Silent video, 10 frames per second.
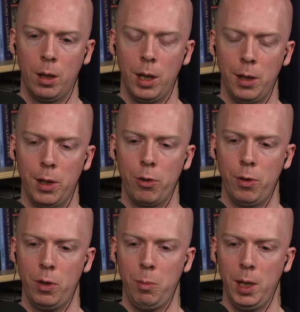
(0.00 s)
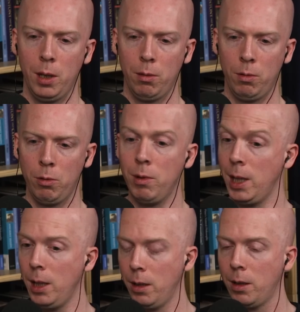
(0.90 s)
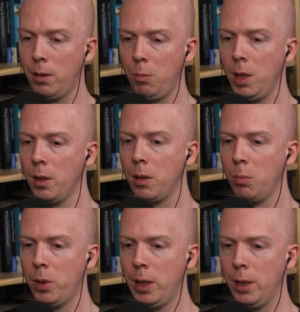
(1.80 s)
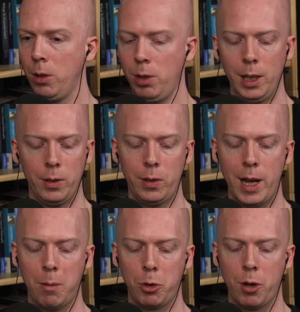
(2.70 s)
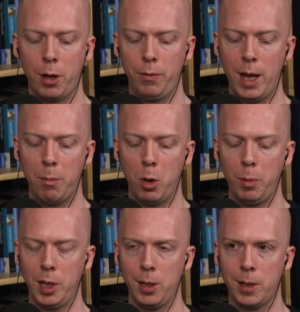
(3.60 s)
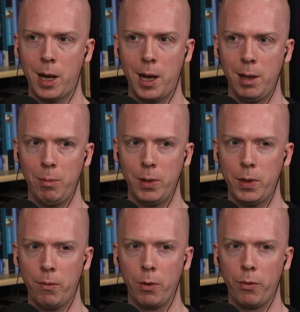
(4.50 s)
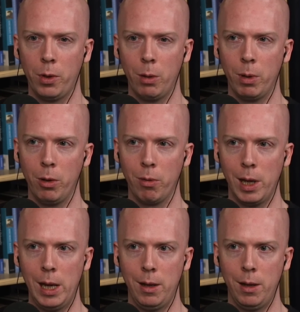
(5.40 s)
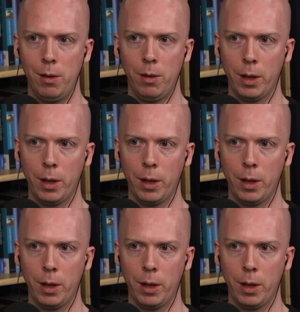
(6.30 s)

in addition to being unique and being a completely unique snapshot of that moment in time that's never fully recreated,